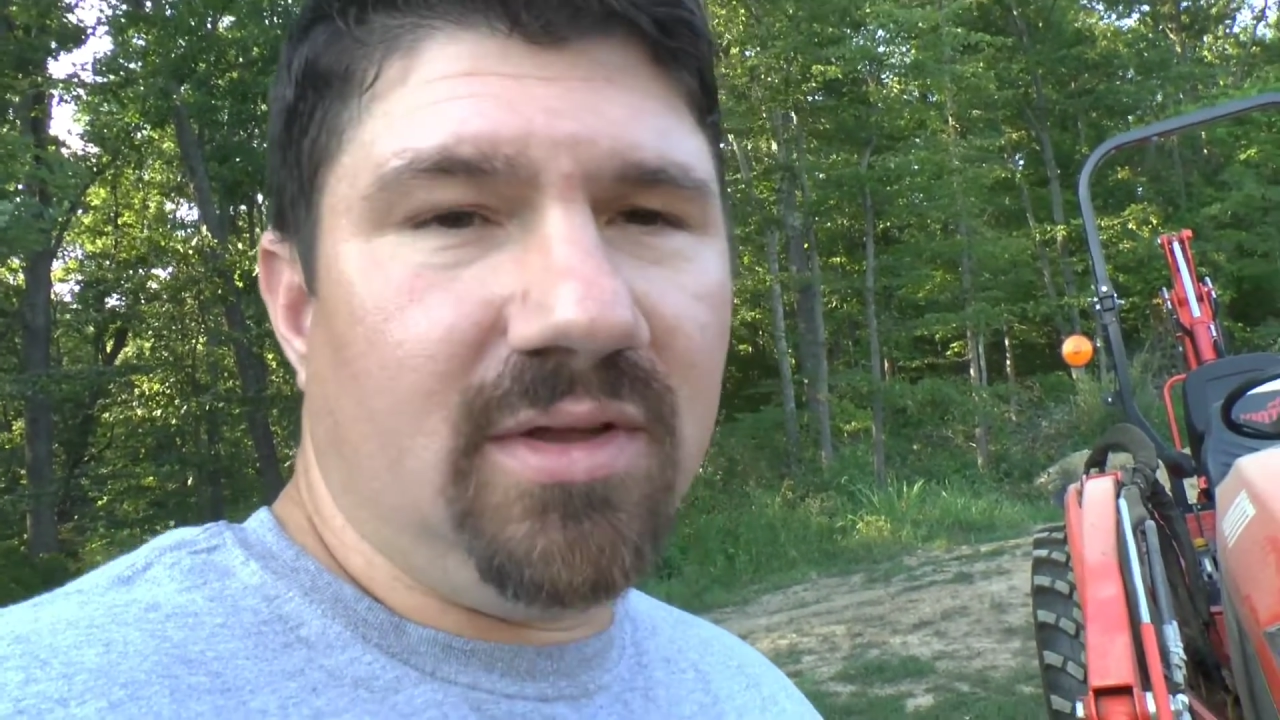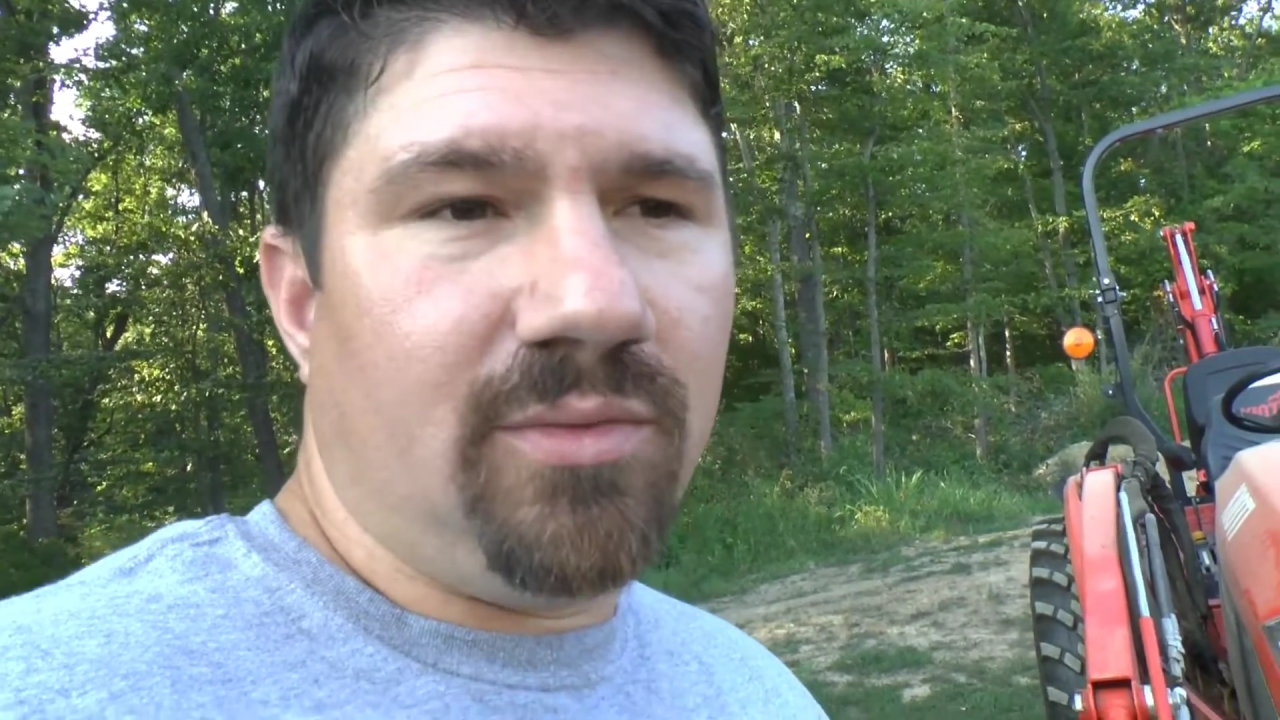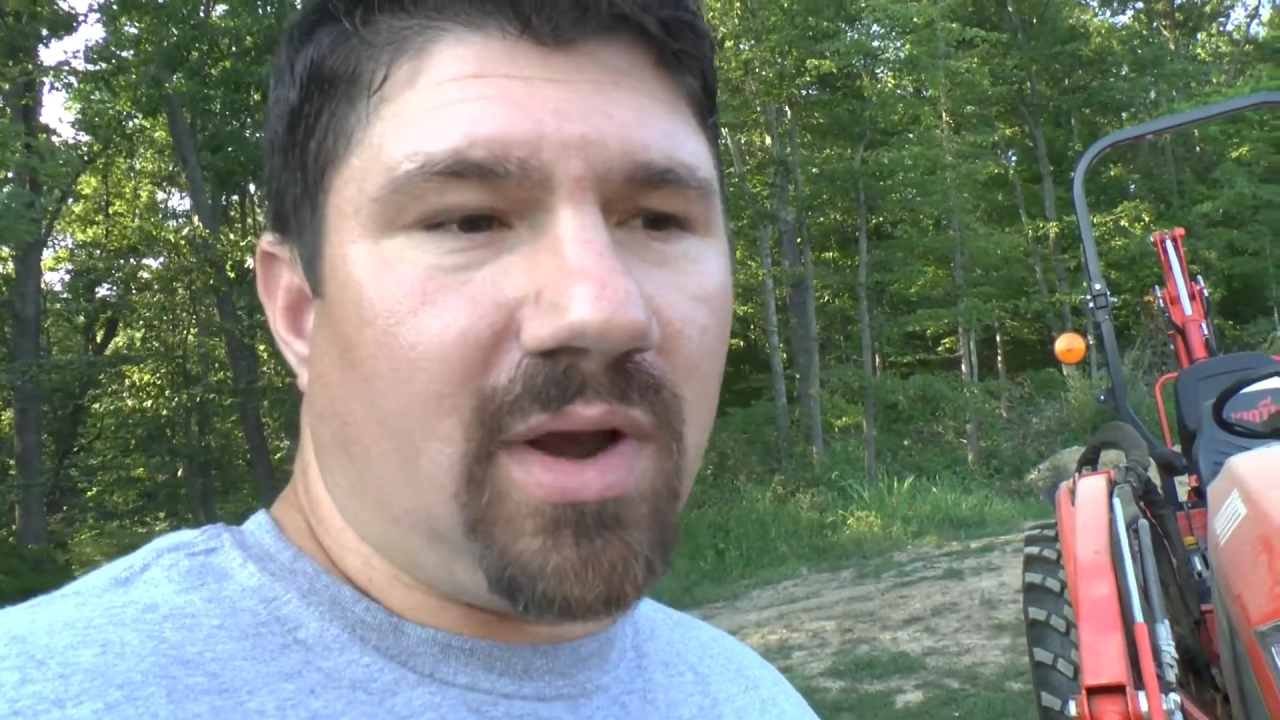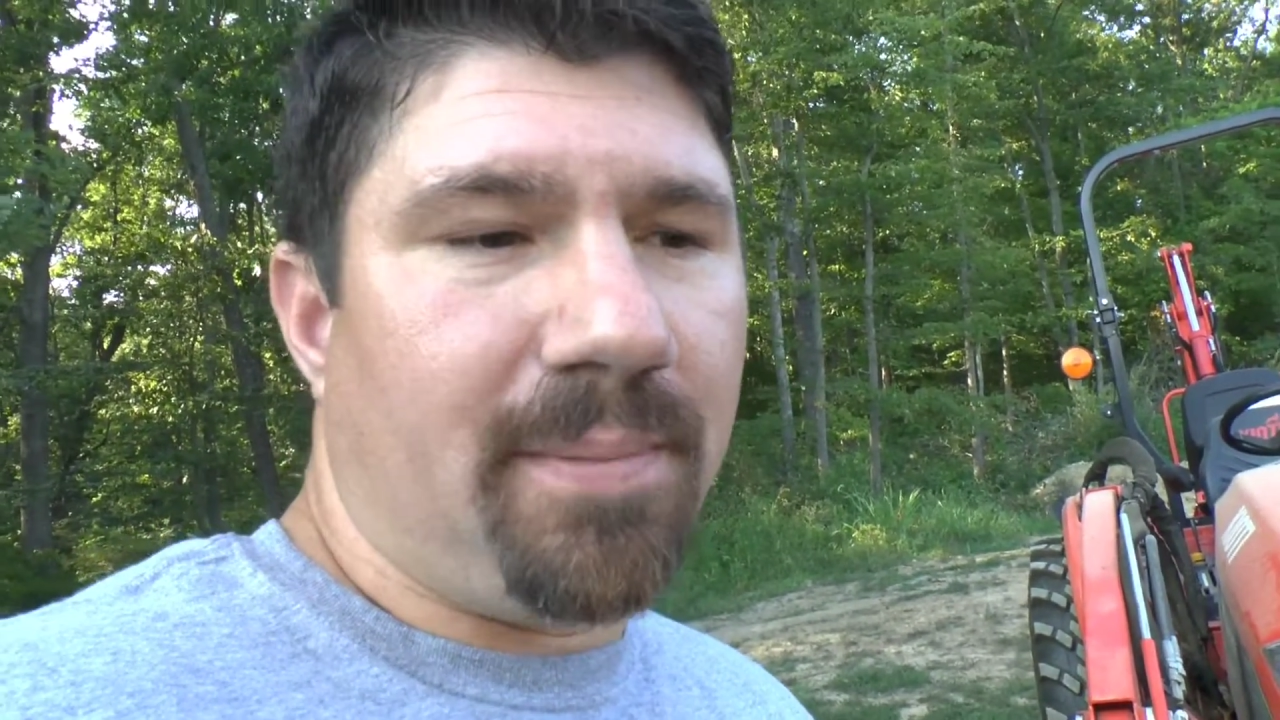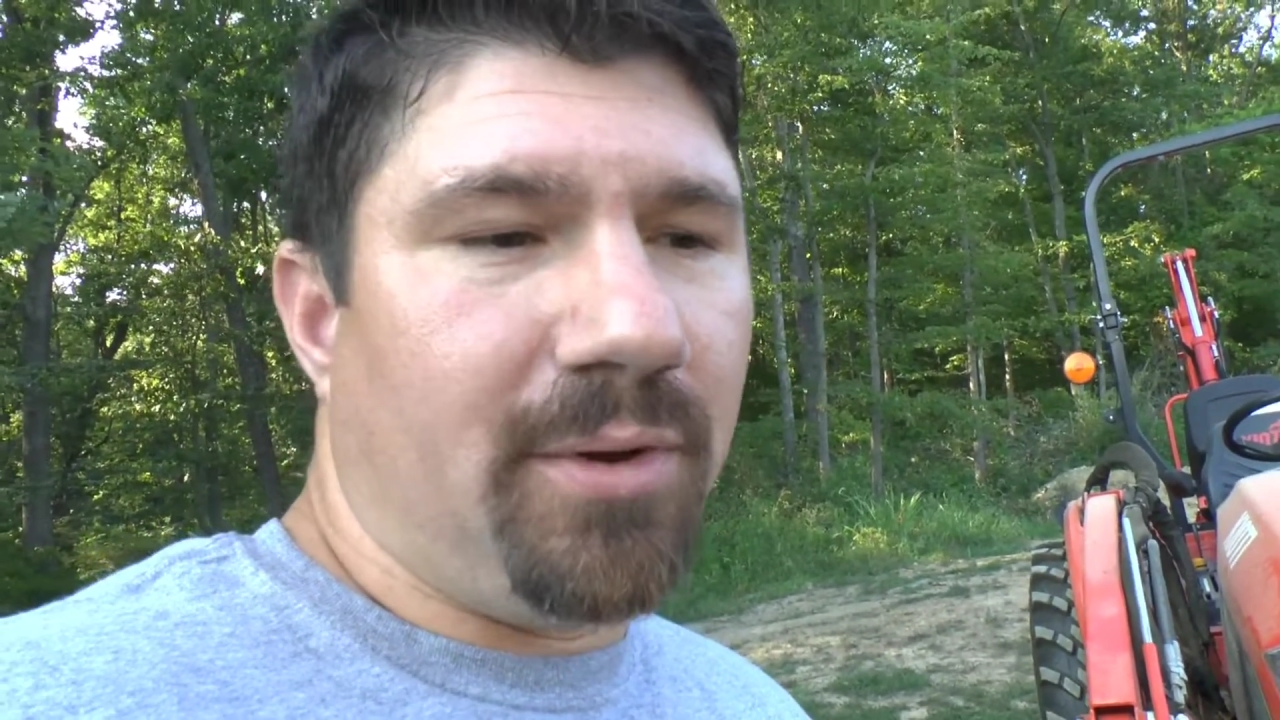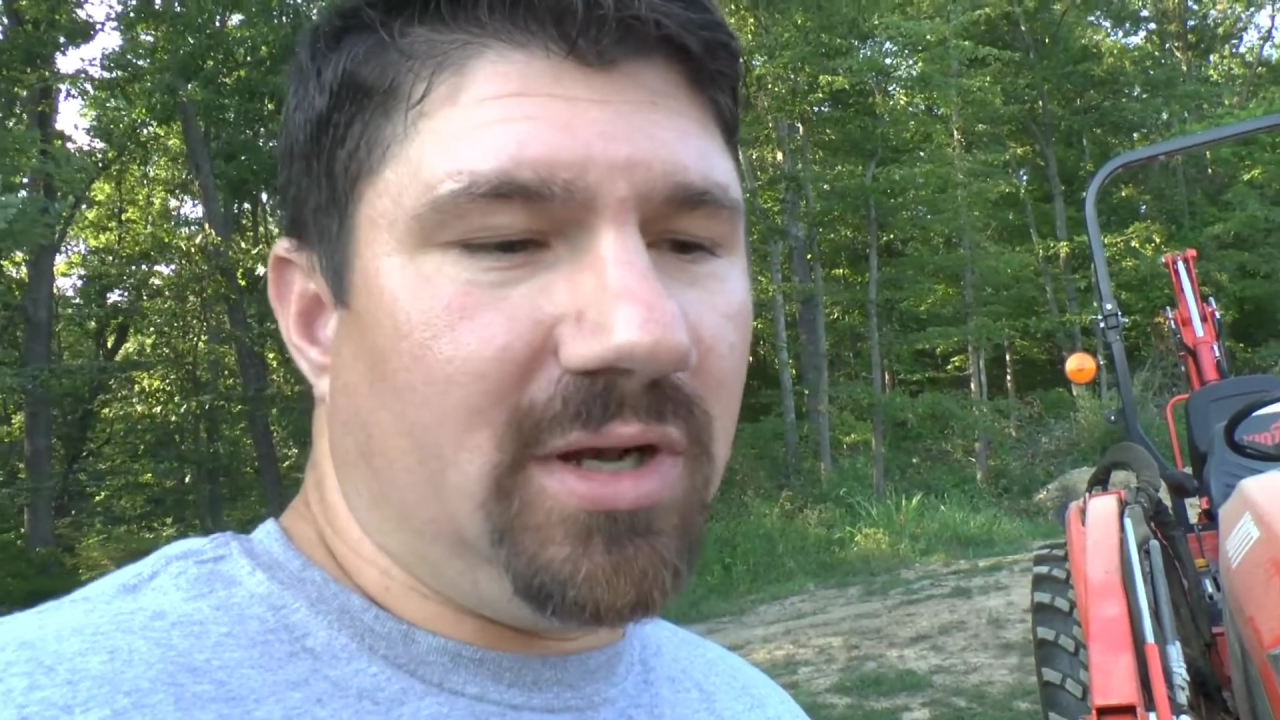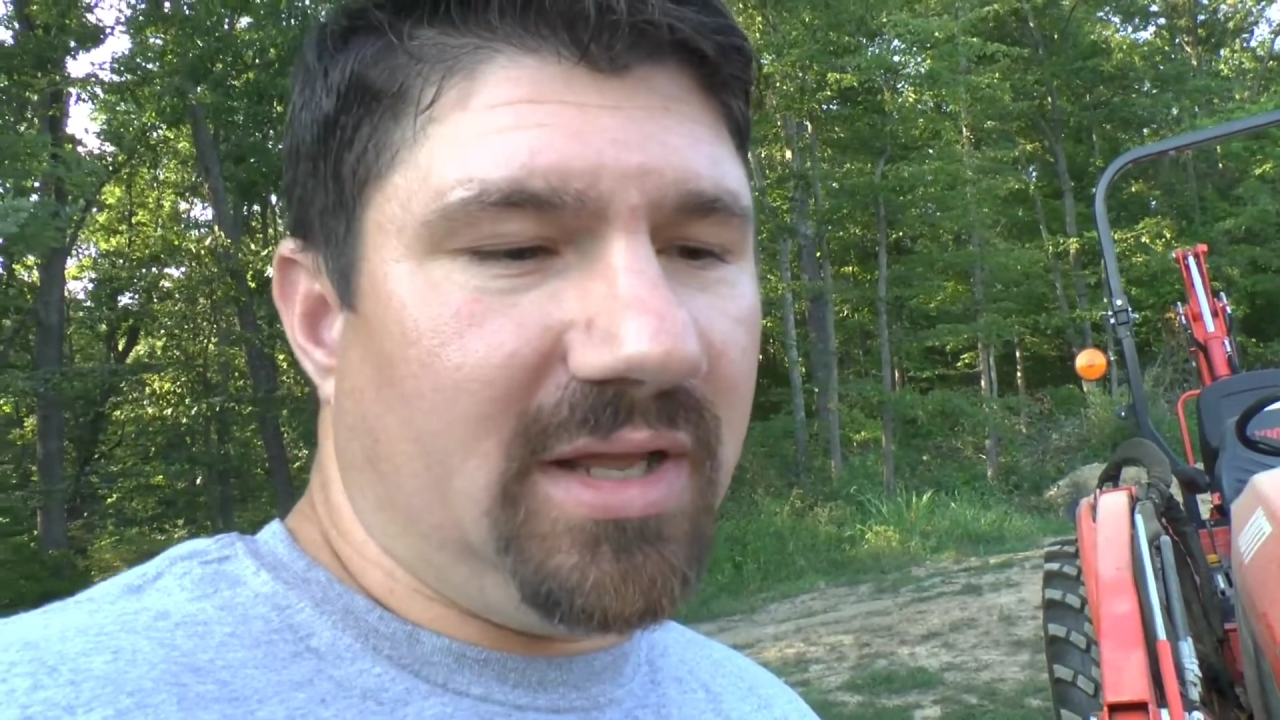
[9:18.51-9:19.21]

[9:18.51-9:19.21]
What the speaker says: when I put it